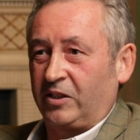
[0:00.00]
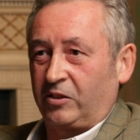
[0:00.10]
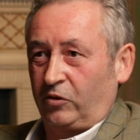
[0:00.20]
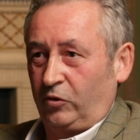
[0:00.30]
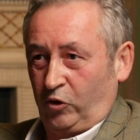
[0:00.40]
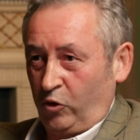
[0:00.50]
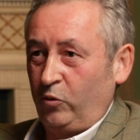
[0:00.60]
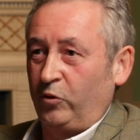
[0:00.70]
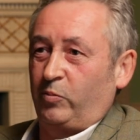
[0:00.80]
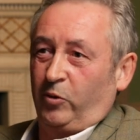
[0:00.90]
is
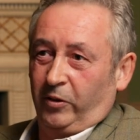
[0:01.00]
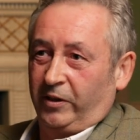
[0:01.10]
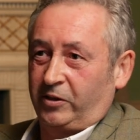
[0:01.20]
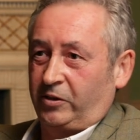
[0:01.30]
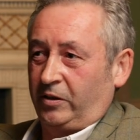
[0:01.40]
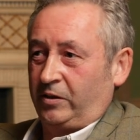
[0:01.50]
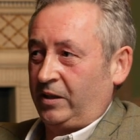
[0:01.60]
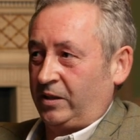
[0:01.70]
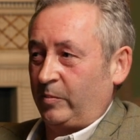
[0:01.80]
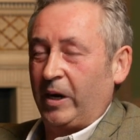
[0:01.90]
huge, Paul. This is huge.
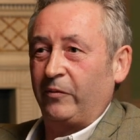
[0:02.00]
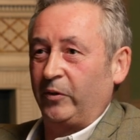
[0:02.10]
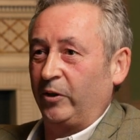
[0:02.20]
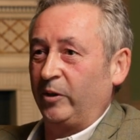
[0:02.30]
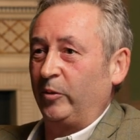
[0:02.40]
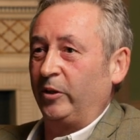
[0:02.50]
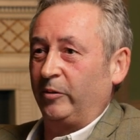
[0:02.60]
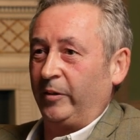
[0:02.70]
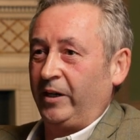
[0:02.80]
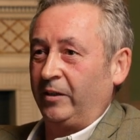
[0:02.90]
He says, I'm halfway down a bottle
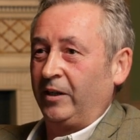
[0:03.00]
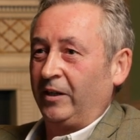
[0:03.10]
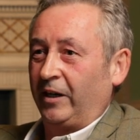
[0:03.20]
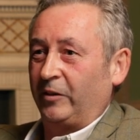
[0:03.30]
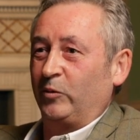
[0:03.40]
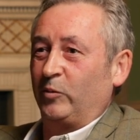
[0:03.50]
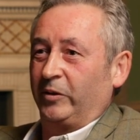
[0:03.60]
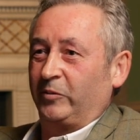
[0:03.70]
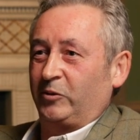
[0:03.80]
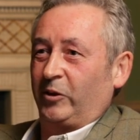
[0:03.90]
of wine. I don't know
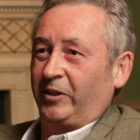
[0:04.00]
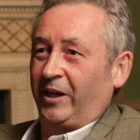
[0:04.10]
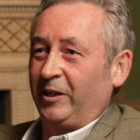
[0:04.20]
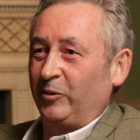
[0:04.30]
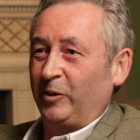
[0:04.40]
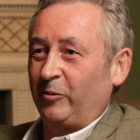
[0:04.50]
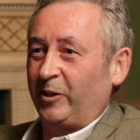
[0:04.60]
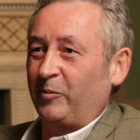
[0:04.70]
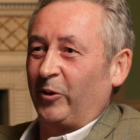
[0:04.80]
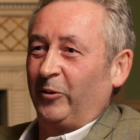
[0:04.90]
what sort of tie I'm going to
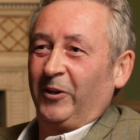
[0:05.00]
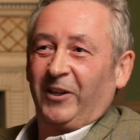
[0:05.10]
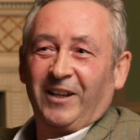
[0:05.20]
wear tomorrow.